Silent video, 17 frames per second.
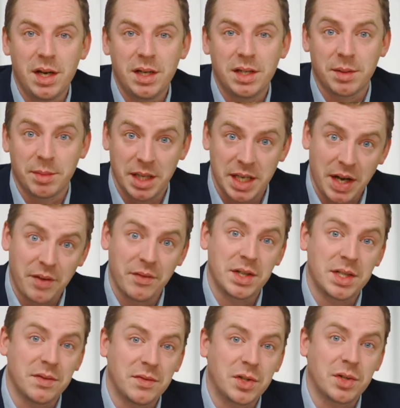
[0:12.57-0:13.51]
some of the
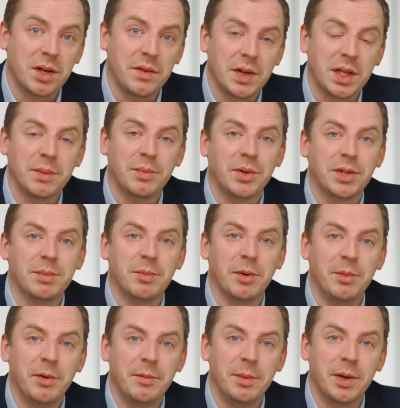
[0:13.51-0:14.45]
narratives driving the
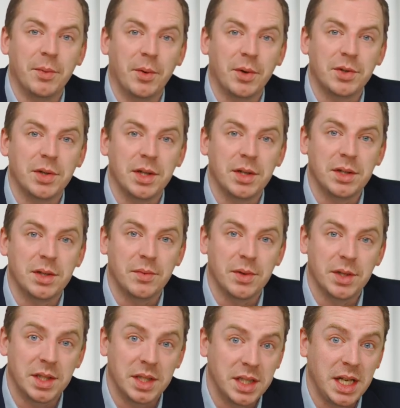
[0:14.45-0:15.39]
possible movement and what traders who
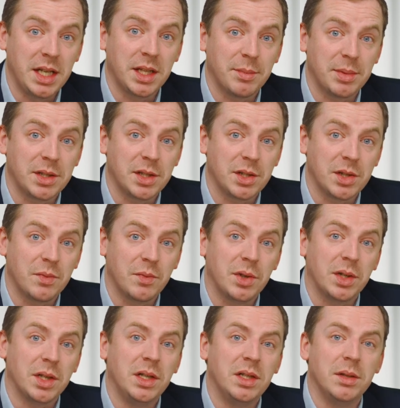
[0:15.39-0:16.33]
were to take the position
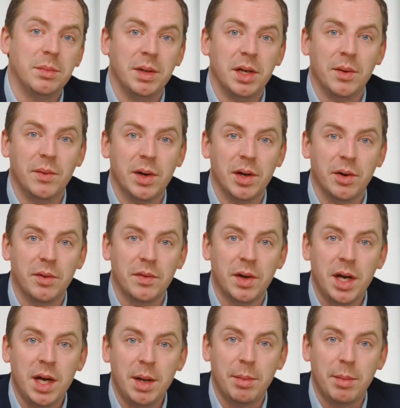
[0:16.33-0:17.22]
would need to be aware of.